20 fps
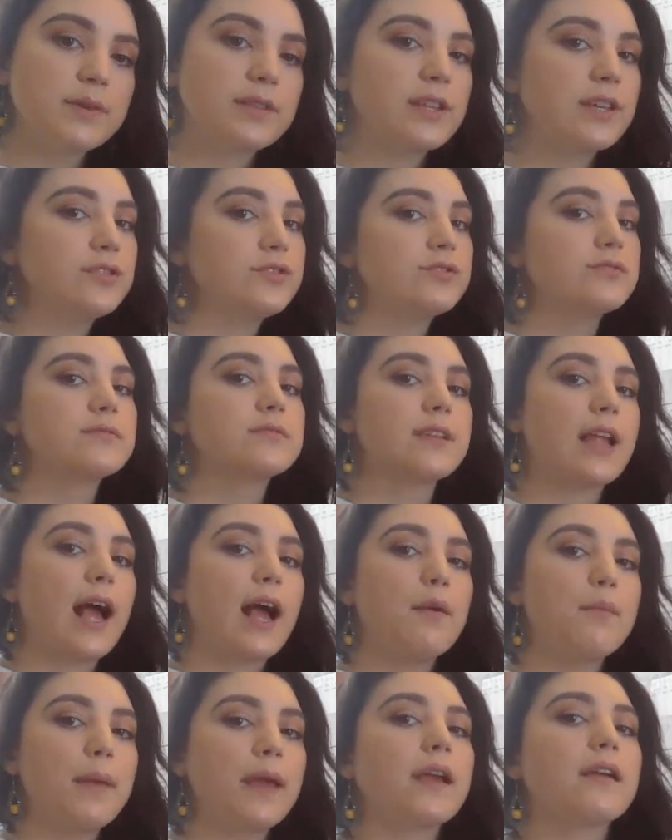but they do
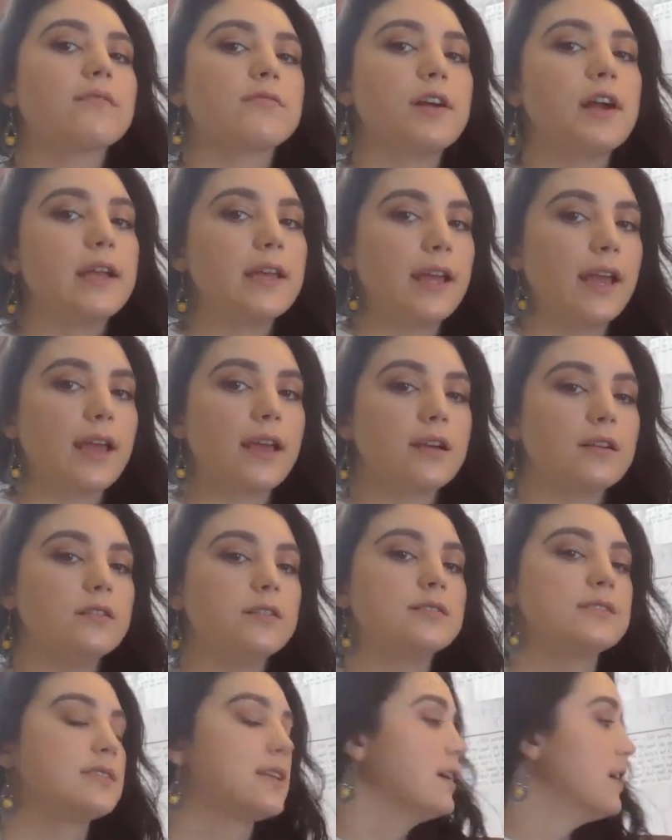not make right
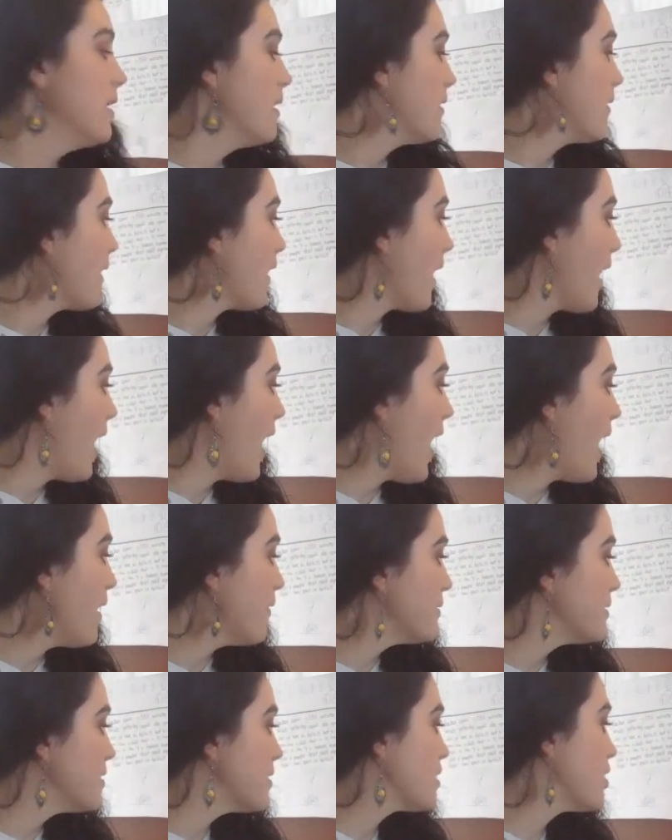angles. They
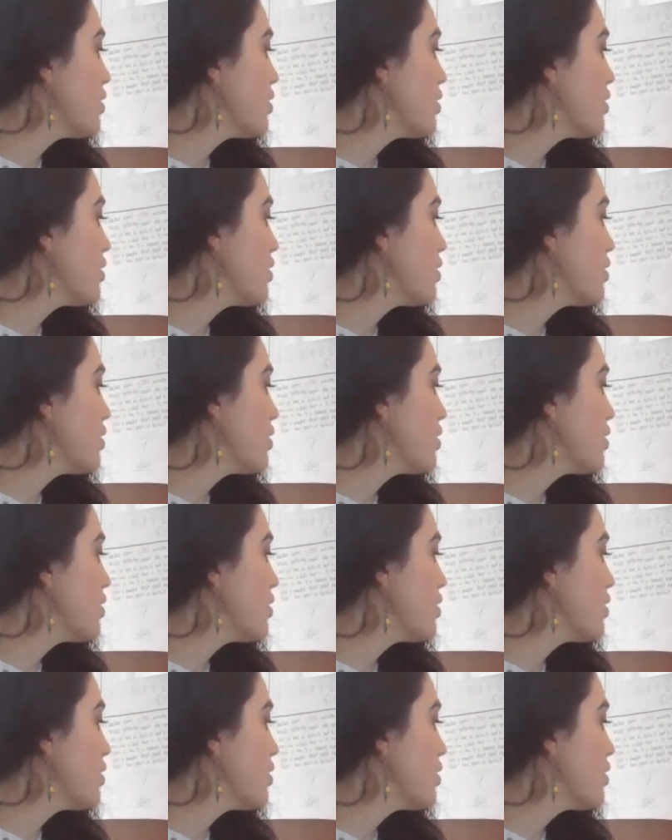have to